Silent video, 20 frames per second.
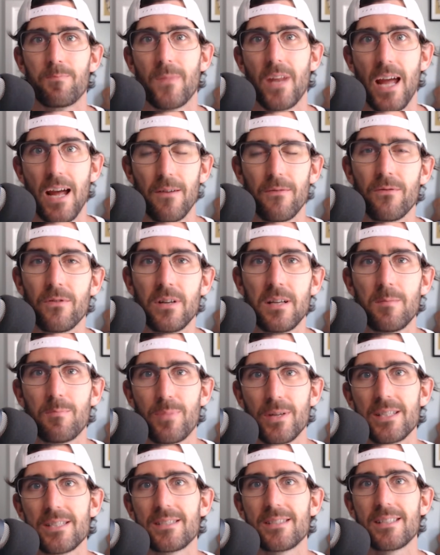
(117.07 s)
Every
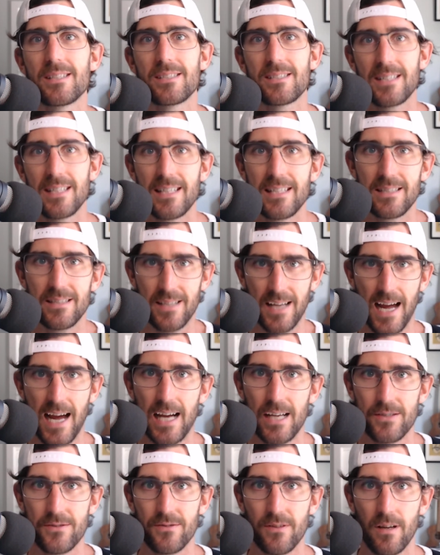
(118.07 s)
business needs
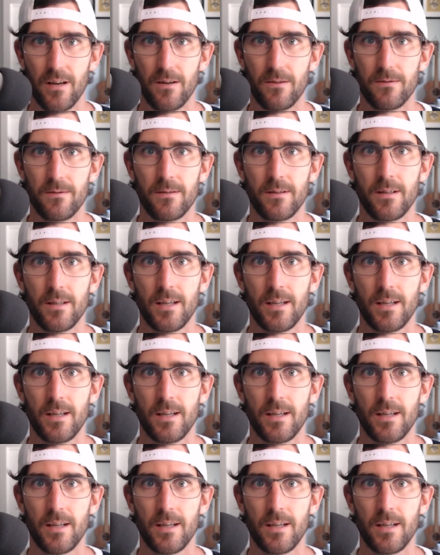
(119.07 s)
cash flow.